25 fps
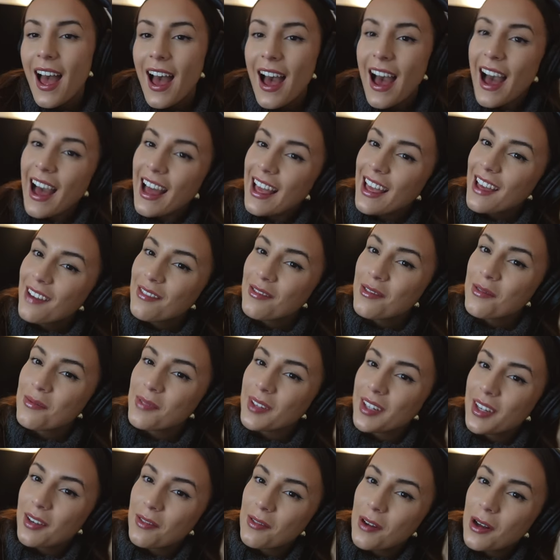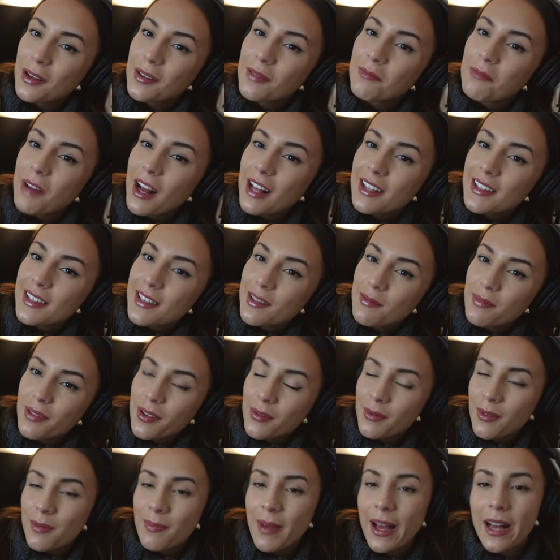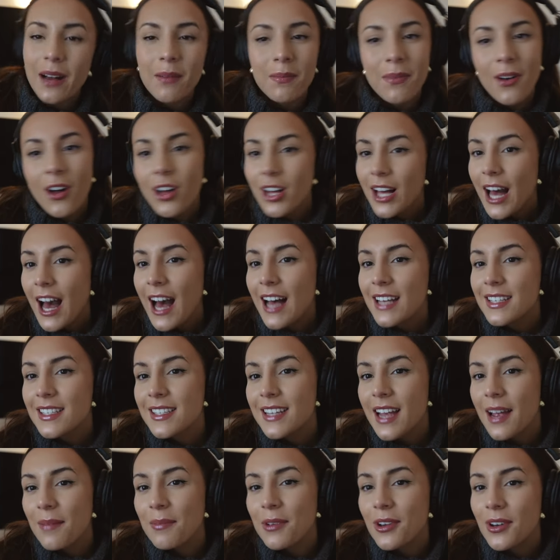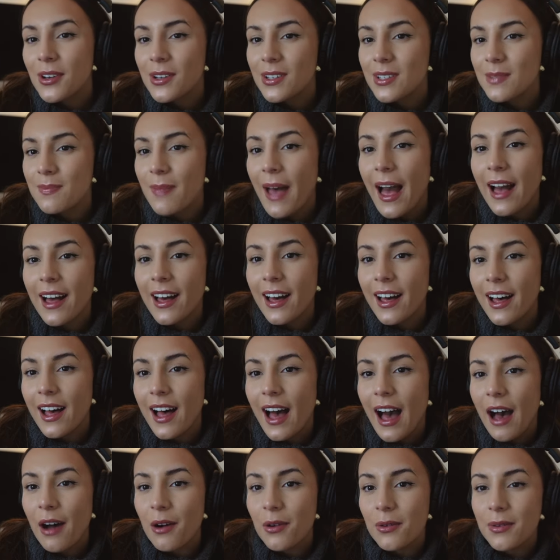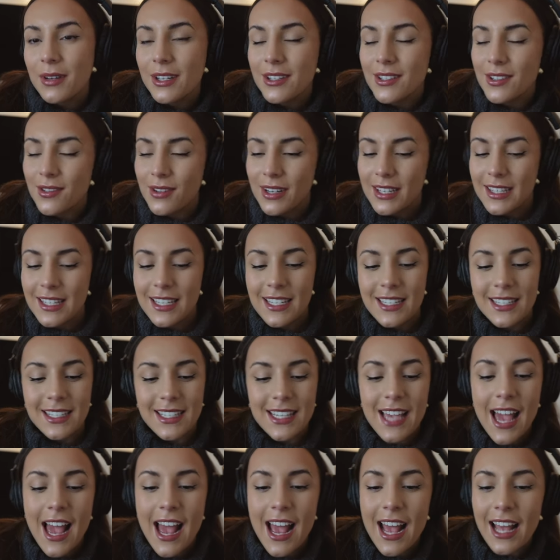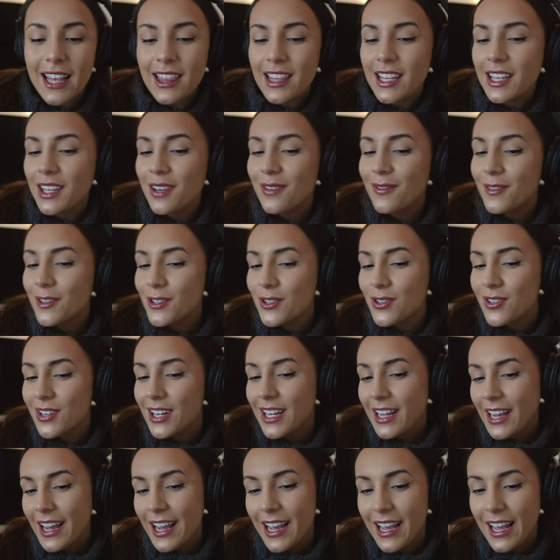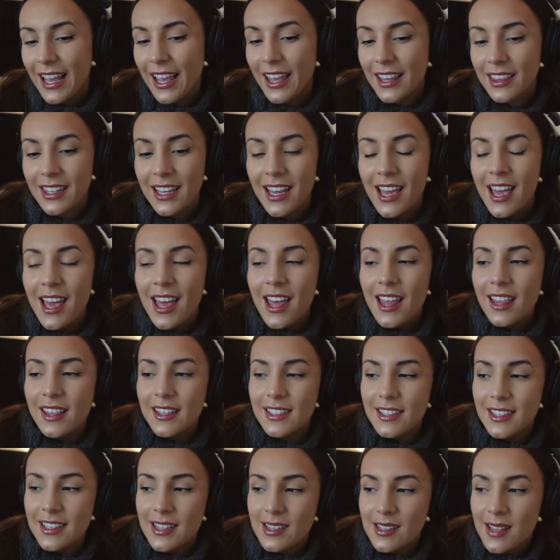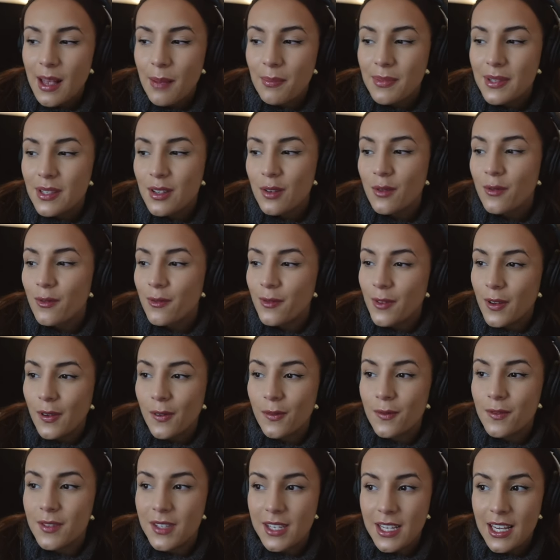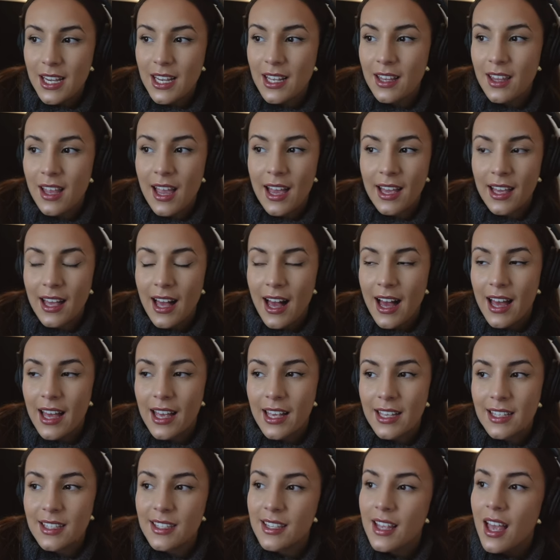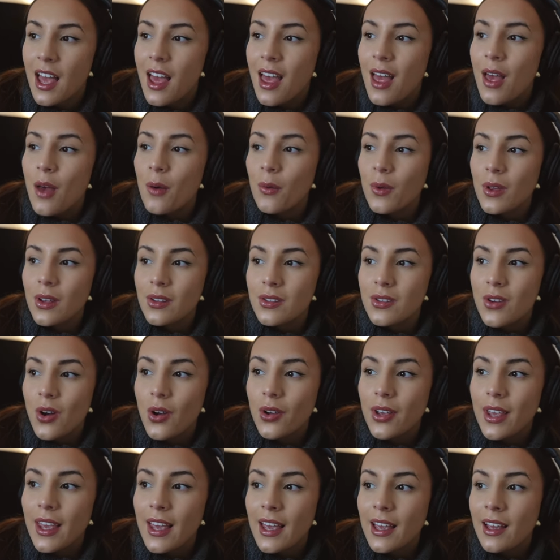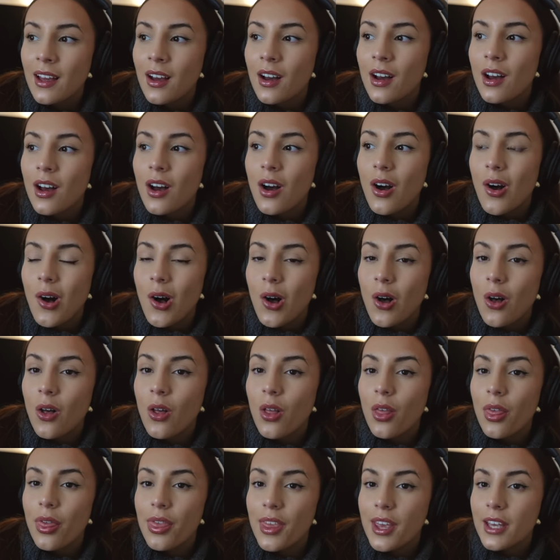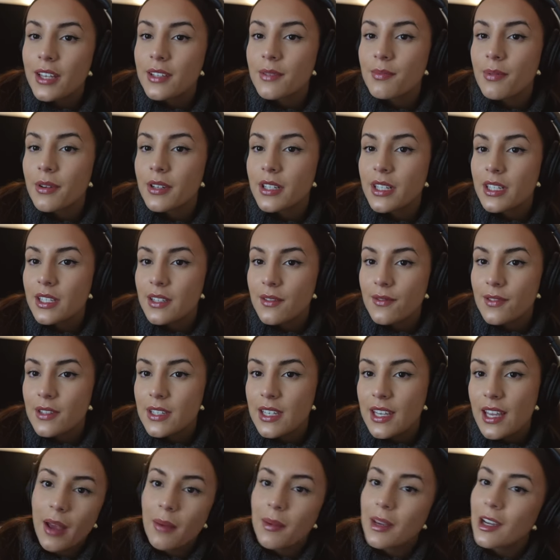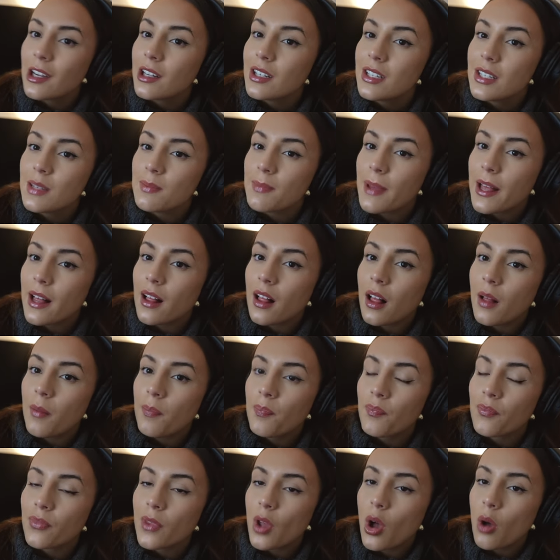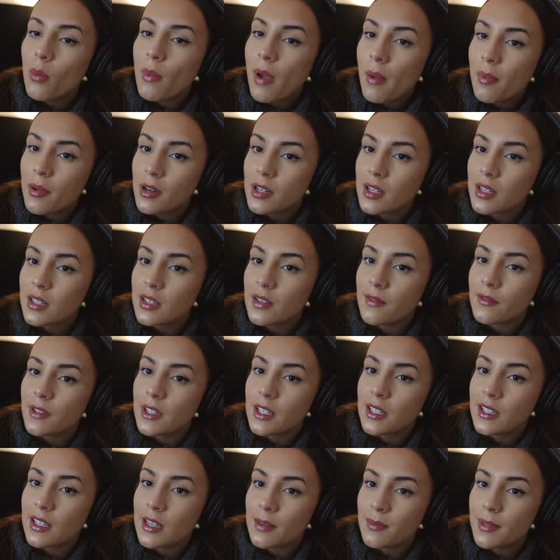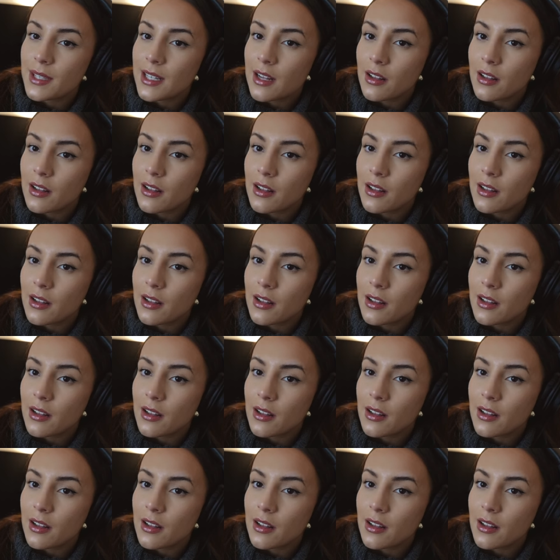Hi, everybody. Welcome back to the Bloom with Becca podcast. I'm your host, Becca. How are we doing today? Thank you for tuning in. This is episode 15, and guys, we are talking all things productivity. I'm here to spill all my productivity tips.